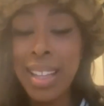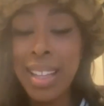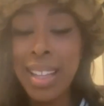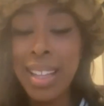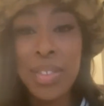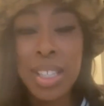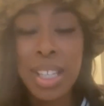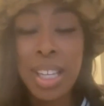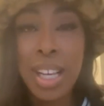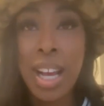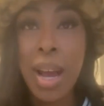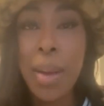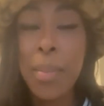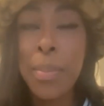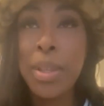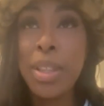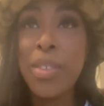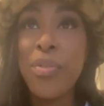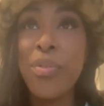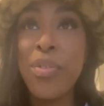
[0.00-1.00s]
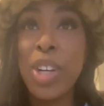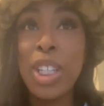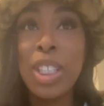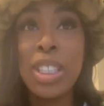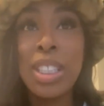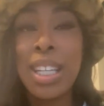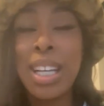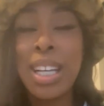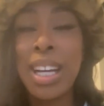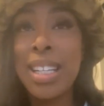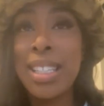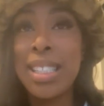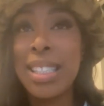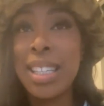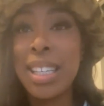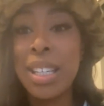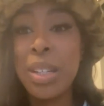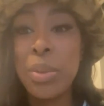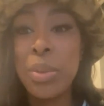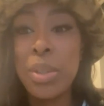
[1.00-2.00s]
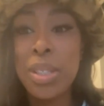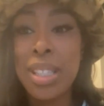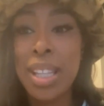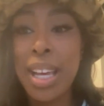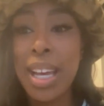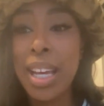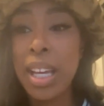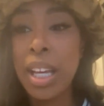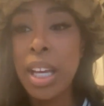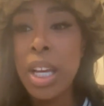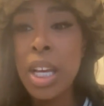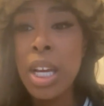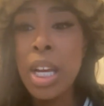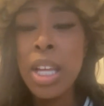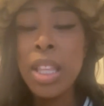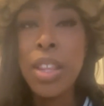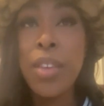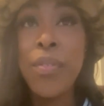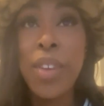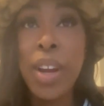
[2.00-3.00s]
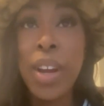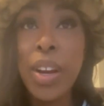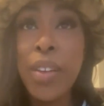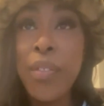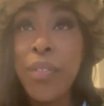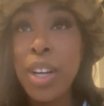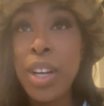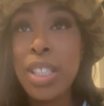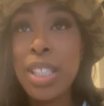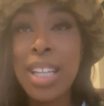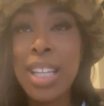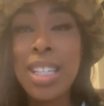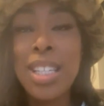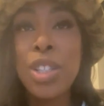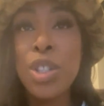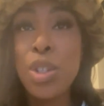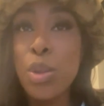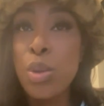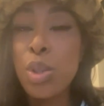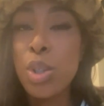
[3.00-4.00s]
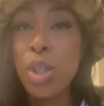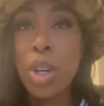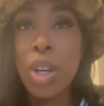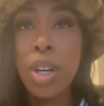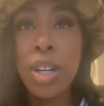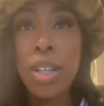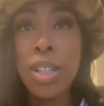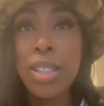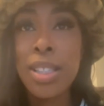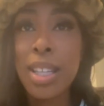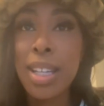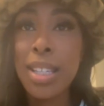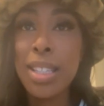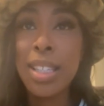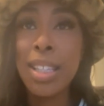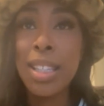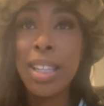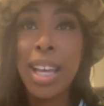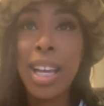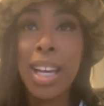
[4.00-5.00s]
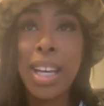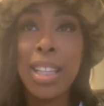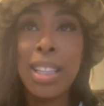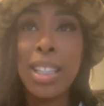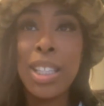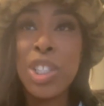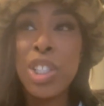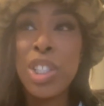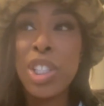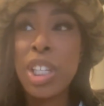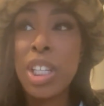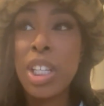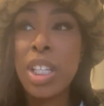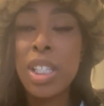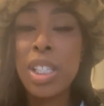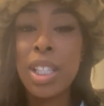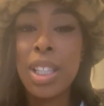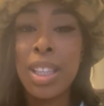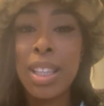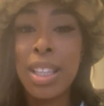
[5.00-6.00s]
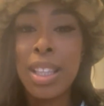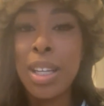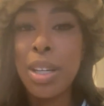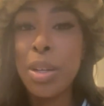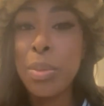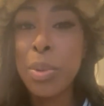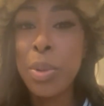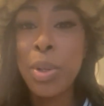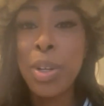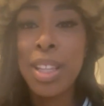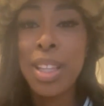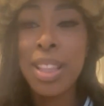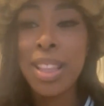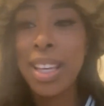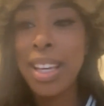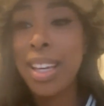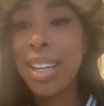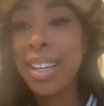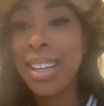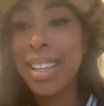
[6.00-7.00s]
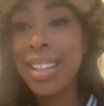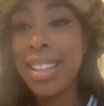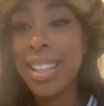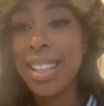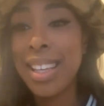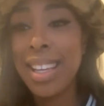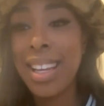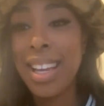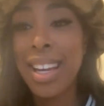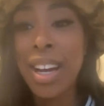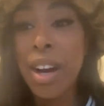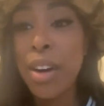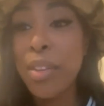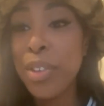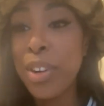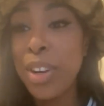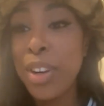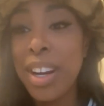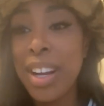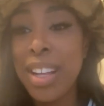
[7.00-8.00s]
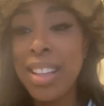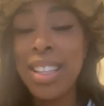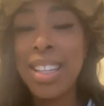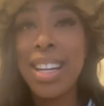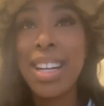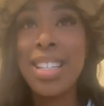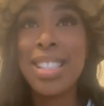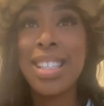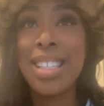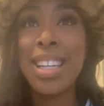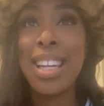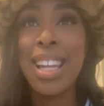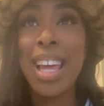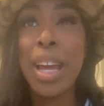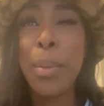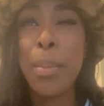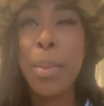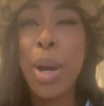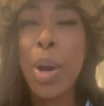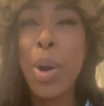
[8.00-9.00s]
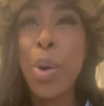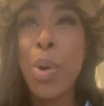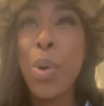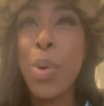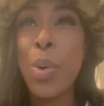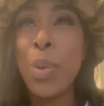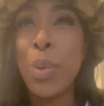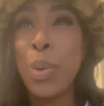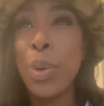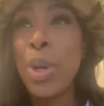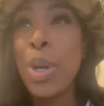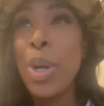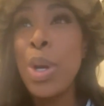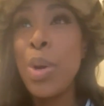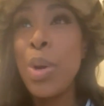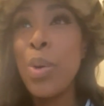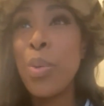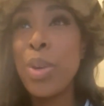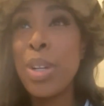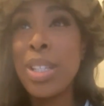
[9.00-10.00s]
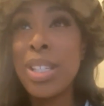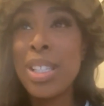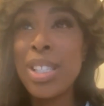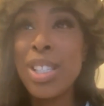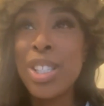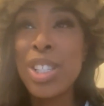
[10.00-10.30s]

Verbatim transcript: I mean, I loved it. I mean, the first thing I did was like the very first, I did two songs. I did like Alicia Keys' Unthinkable, I think, and then a cover, and then I did like my own.